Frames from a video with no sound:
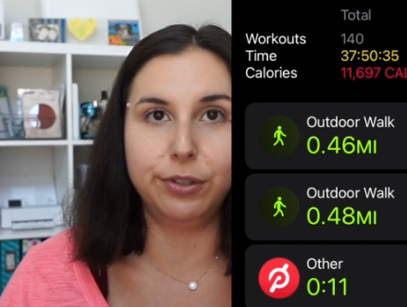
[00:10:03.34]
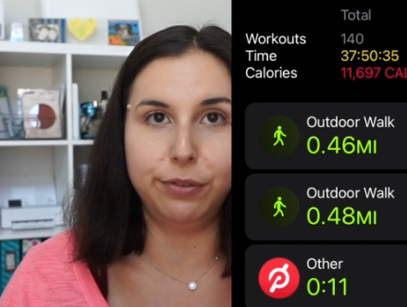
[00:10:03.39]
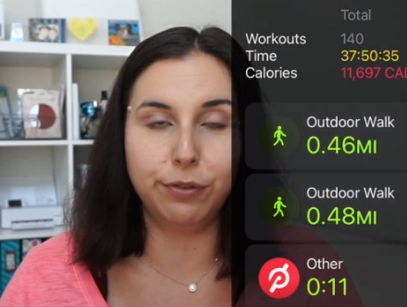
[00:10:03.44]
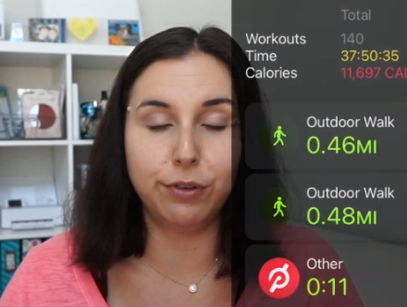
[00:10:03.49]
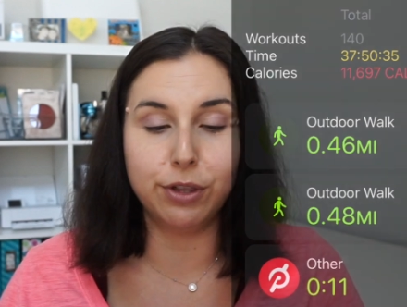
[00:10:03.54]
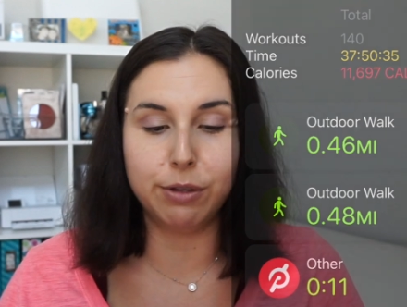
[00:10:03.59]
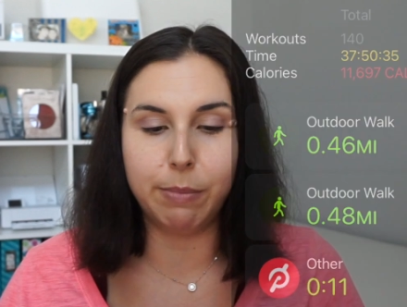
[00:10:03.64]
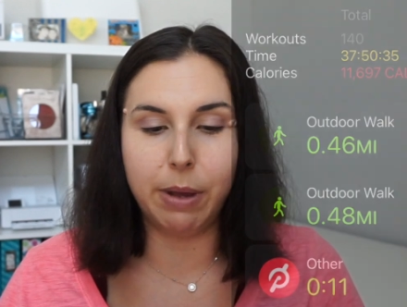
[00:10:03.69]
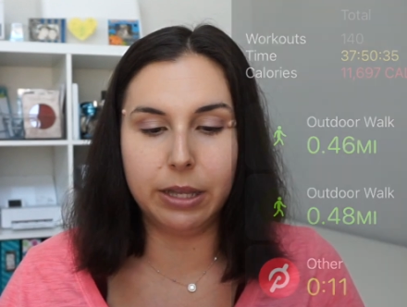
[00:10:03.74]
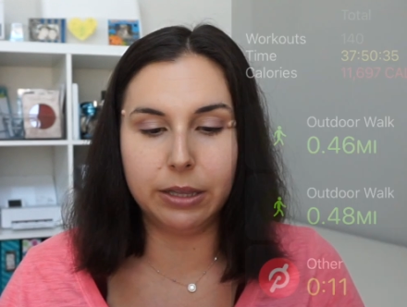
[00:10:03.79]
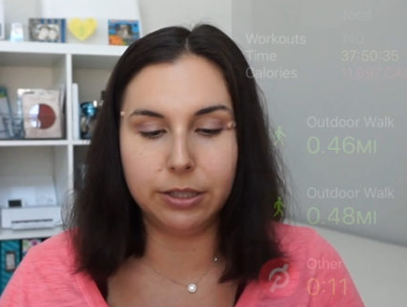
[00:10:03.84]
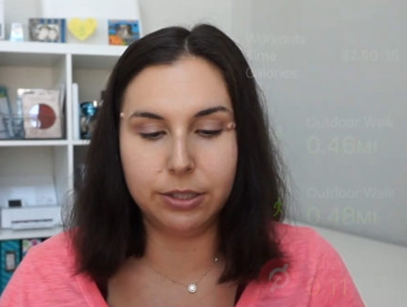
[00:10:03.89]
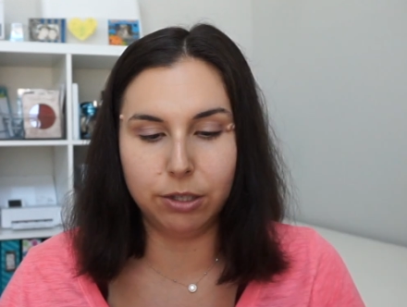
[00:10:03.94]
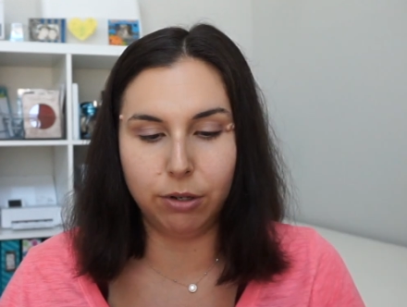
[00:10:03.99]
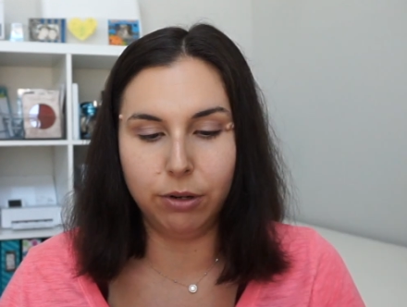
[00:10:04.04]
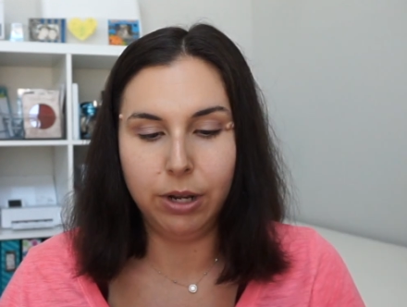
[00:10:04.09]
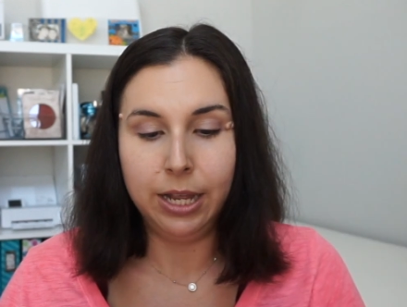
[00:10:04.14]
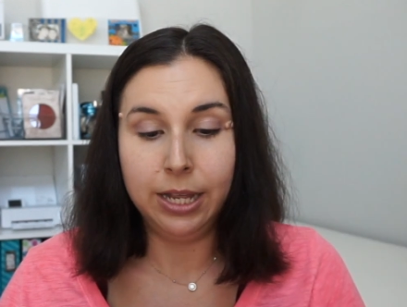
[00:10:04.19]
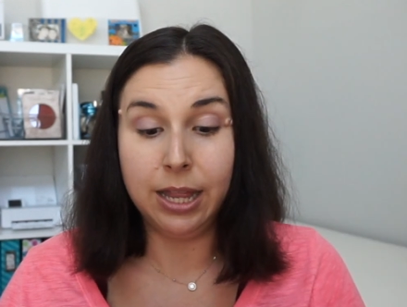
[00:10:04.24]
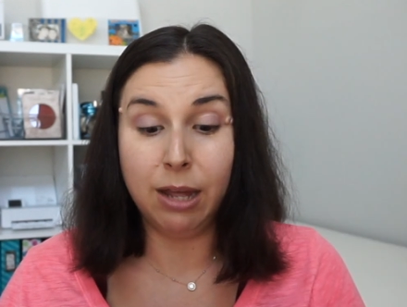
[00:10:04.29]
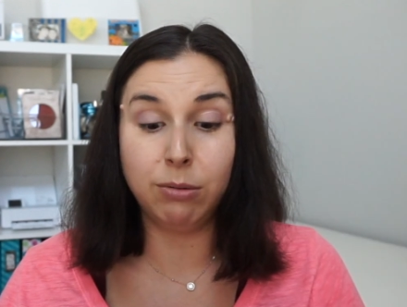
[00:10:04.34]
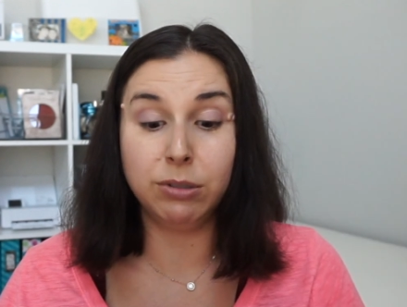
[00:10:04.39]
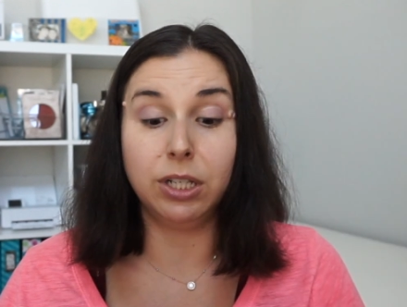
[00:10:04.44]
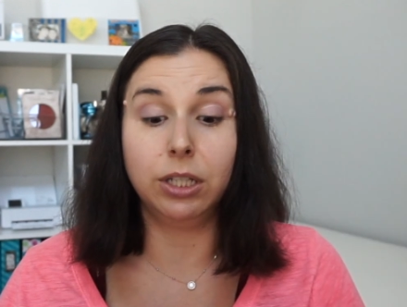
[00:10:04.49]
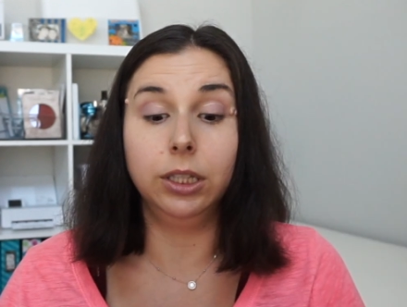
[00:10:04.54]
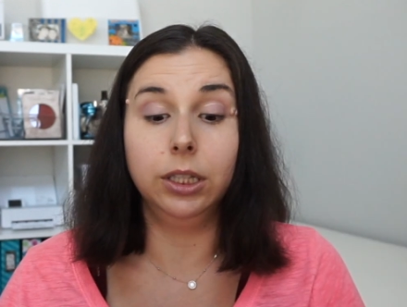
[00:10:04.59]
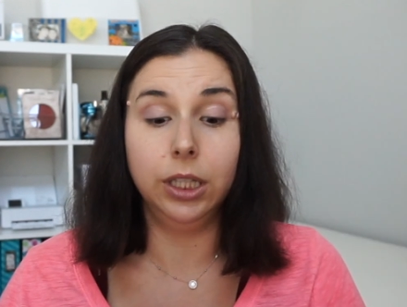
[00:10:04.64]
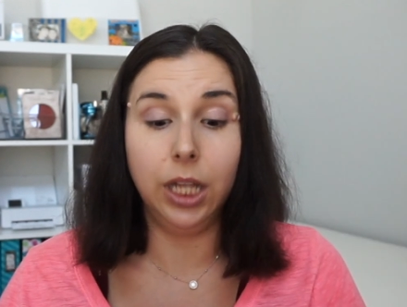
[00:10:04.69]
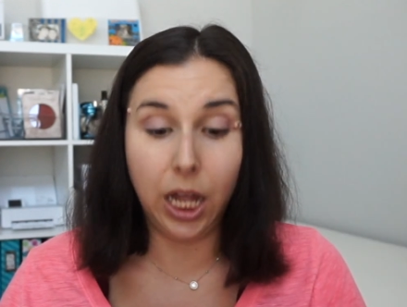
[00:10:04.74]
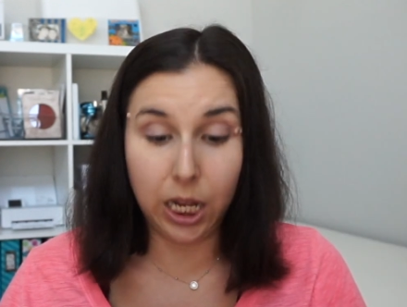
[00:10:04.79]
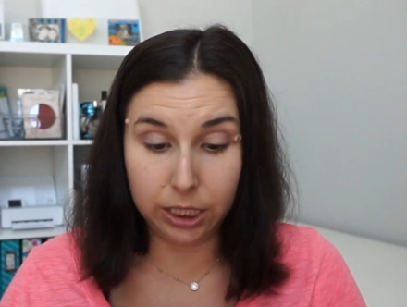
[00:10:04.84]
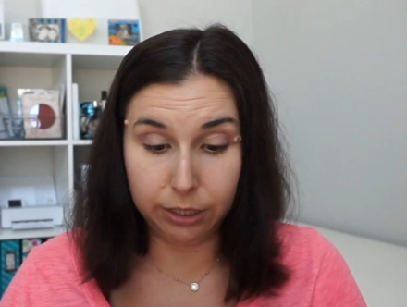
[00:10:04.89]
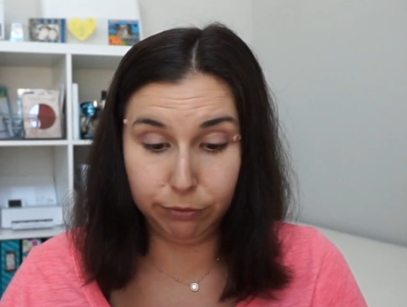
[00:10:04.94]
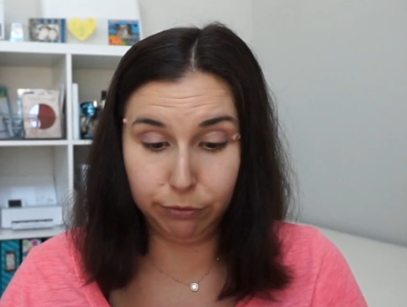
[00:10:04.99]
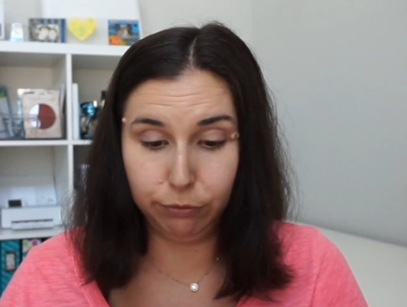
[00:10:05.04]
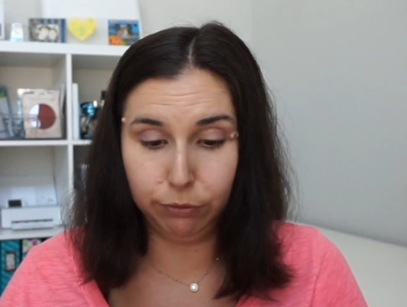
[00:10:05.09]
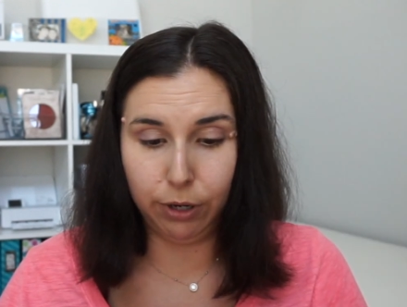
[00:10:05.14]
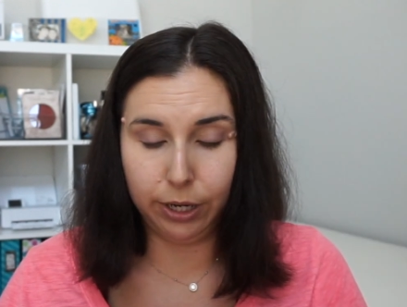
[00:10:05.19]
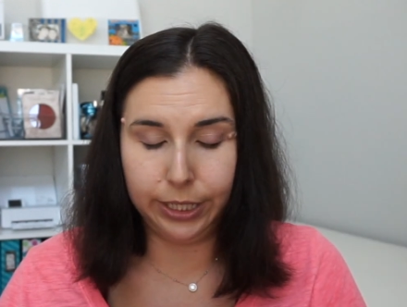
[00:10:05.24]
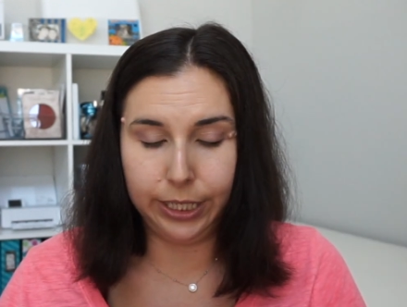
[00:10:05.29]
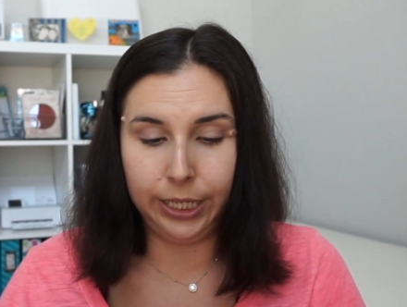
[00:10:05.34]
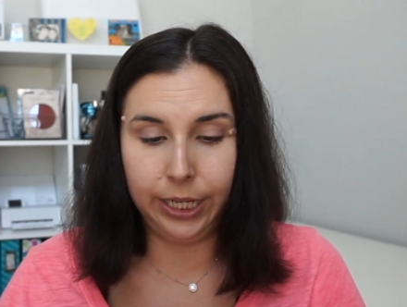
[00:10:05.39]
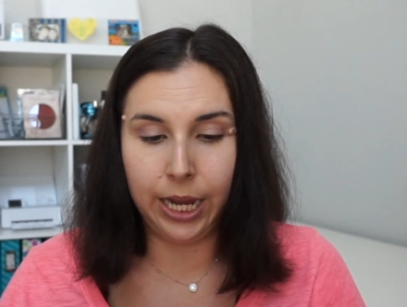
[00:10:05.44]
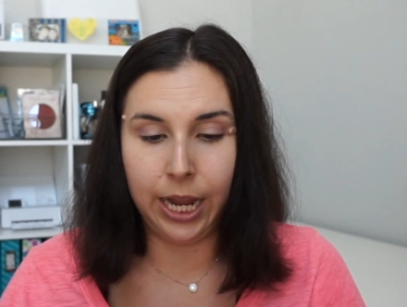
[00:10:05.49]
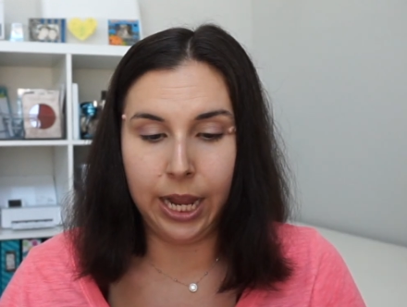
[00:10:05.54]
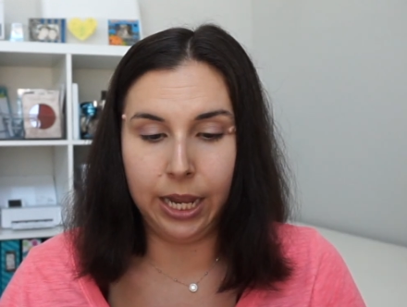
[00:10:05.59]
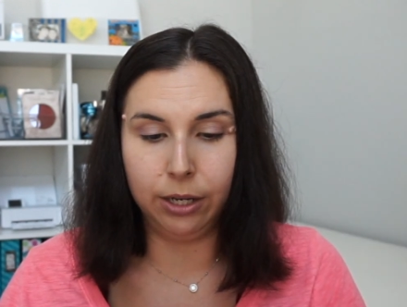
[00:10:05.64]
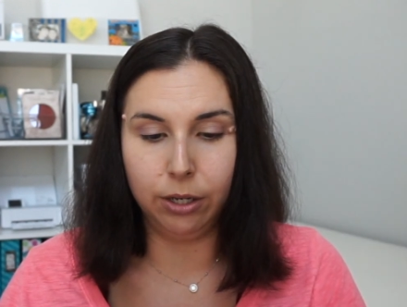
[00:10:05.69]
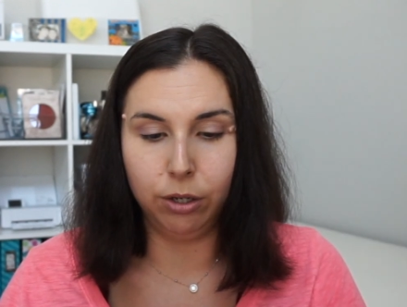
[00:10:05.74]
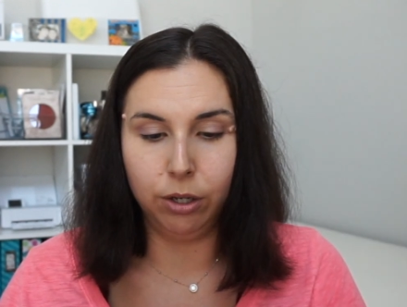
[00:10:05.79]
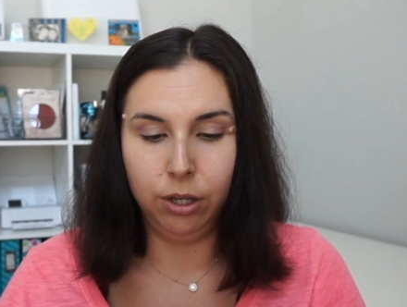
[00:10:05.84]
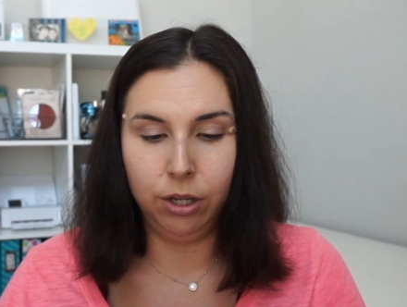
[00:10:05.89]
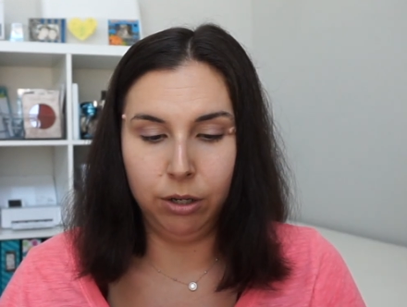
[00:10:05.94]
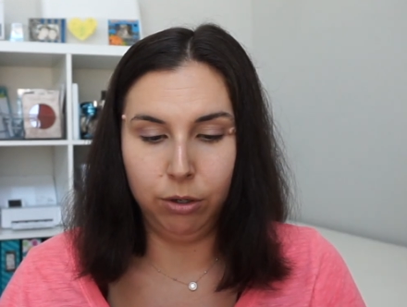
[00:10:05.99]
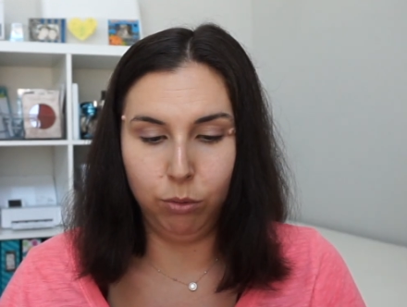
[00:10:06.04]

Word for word: for the month. So that was a lot of running and